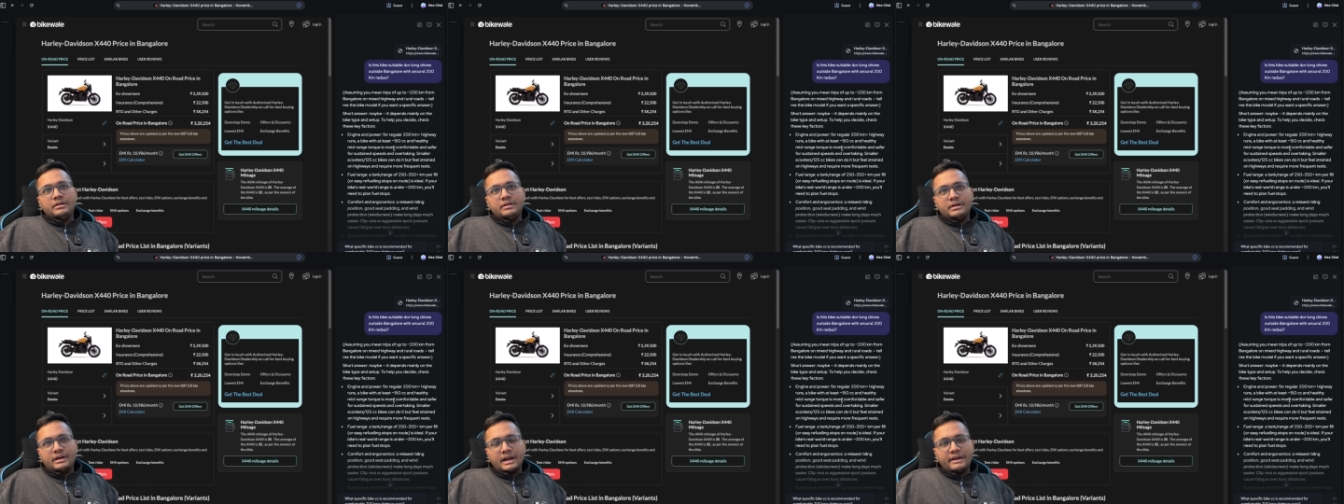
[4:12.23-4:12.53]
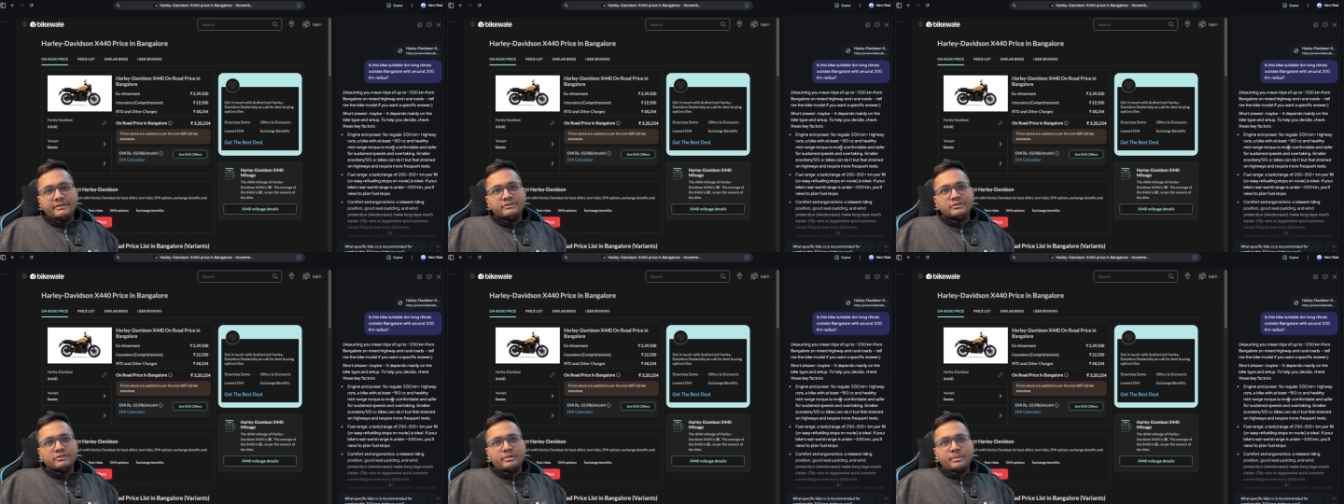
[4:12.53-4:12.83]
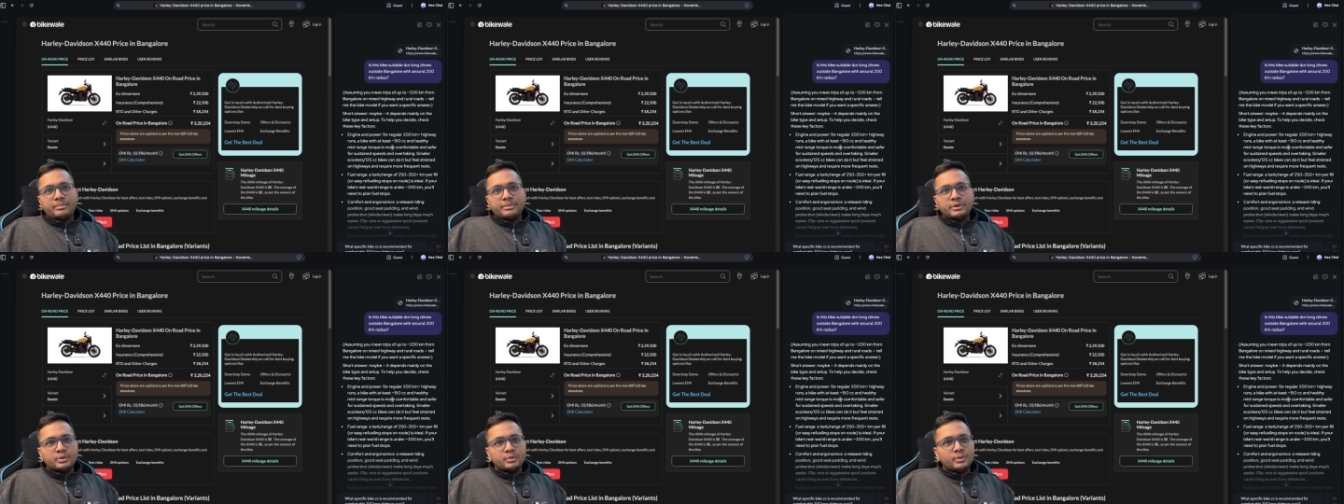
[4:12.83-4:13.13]
drives of
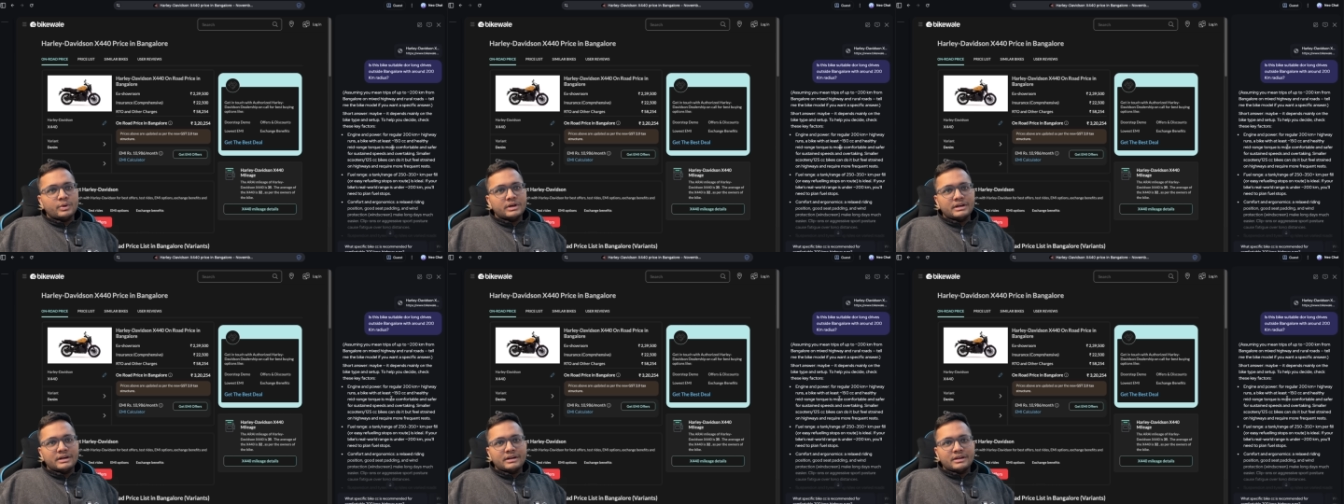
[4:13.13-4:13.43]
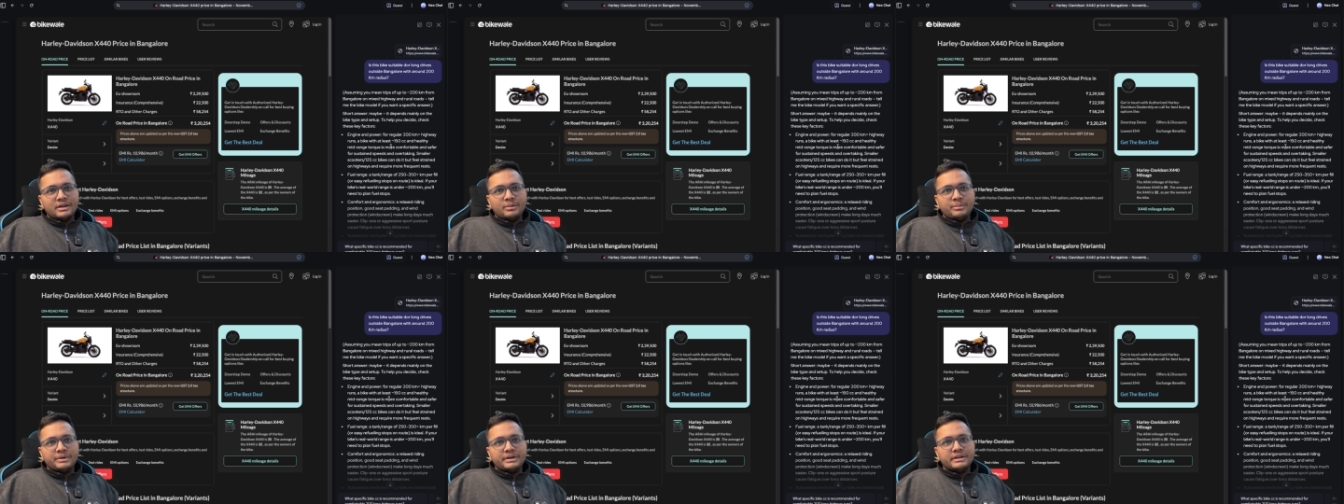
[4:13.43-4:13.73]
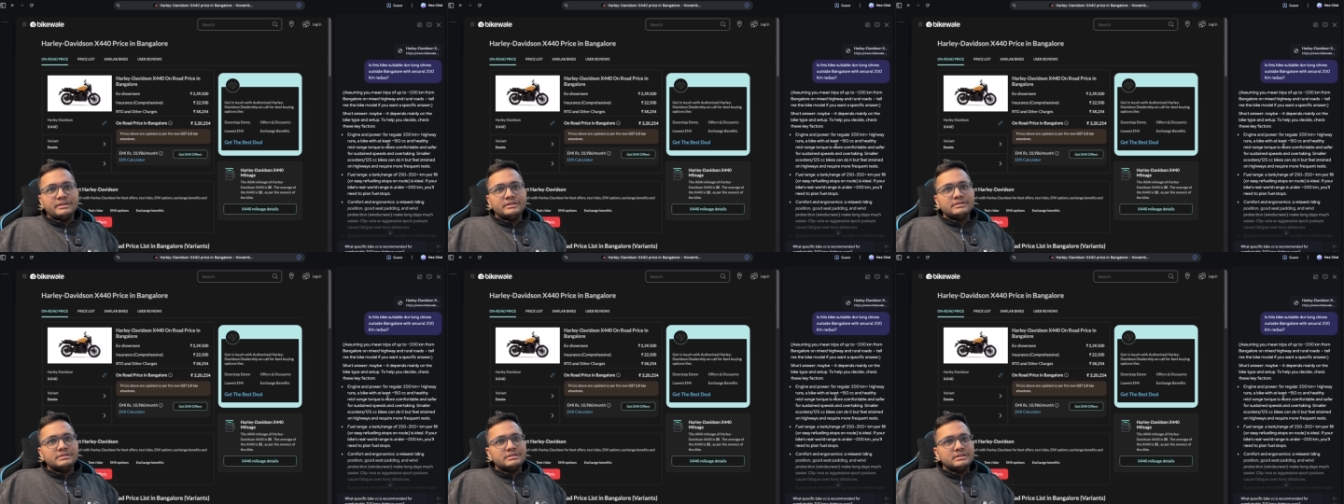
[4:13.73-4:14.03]
up to two hundred
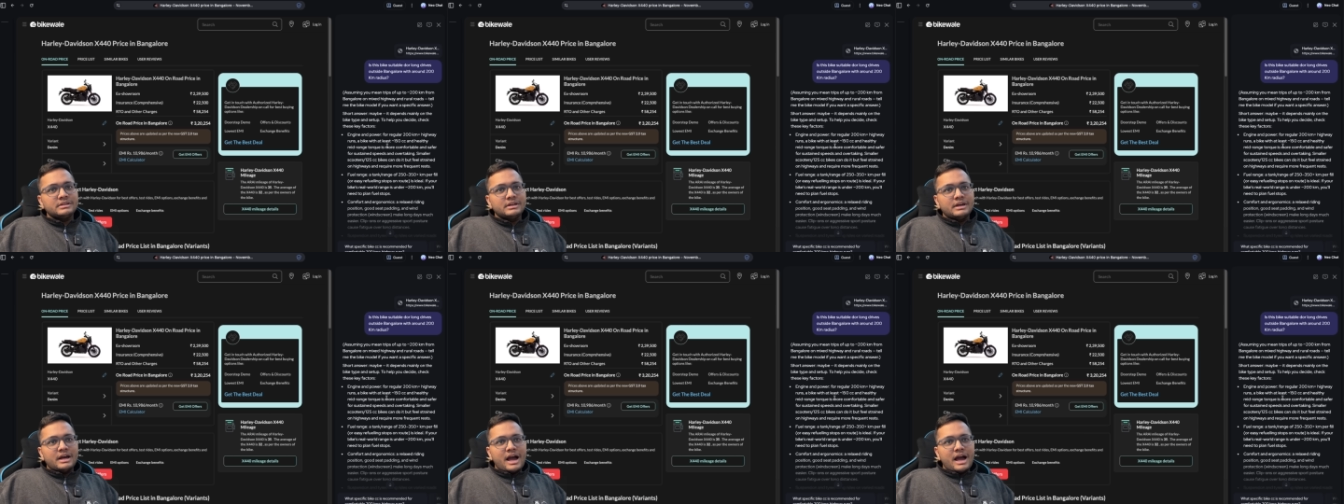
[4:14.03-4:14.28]
kilometers,